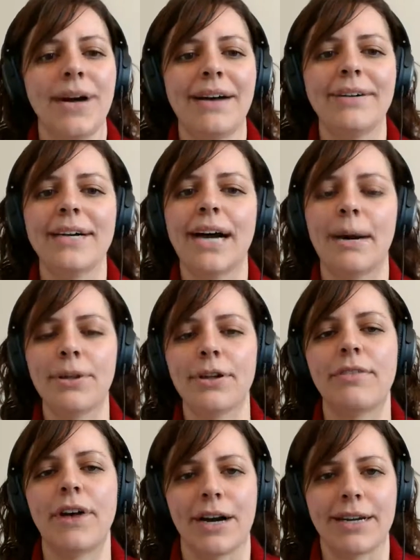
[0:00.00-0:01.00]
have a couple
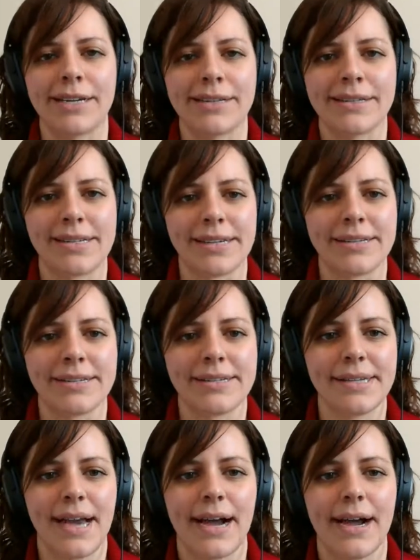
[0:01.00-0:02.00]
of
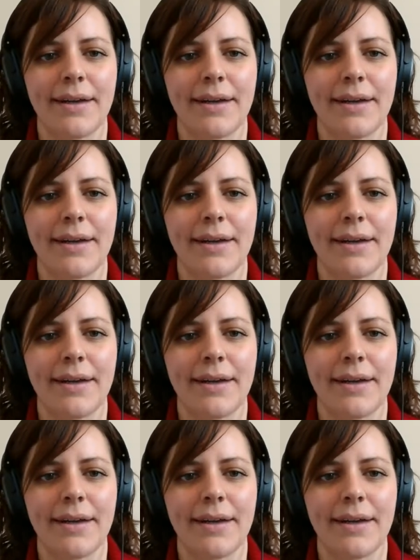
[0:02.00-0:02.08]
audiences,